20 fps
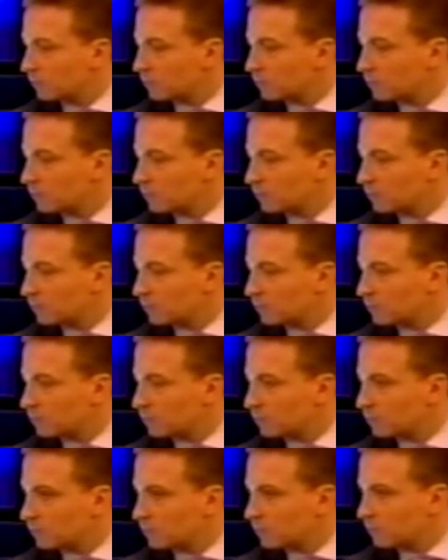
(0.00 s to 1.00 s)

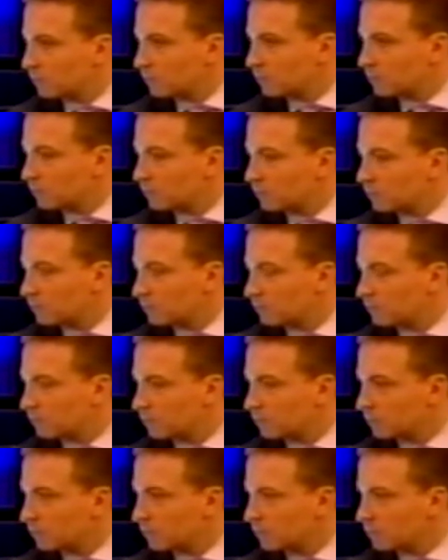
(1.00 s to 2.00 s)

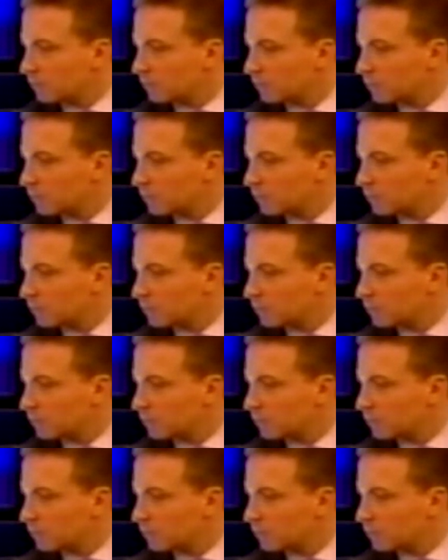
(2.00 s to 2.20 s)
This person isn't speaking.